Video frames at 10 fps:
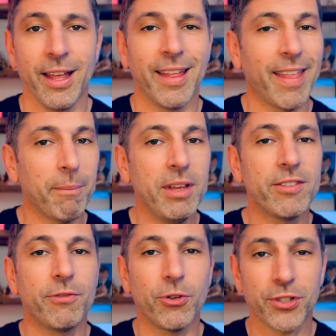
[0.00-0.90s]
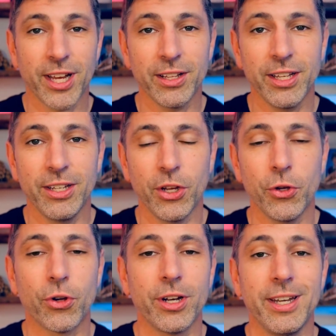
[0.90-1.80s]
That means if you're selling, you're
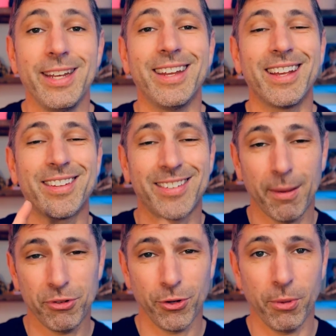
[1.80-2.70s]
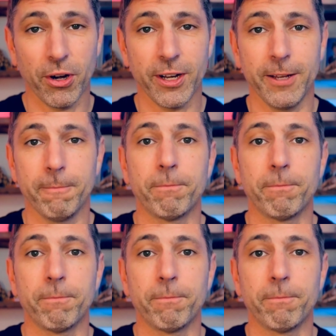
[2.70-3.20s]
going to need exceptional marketing,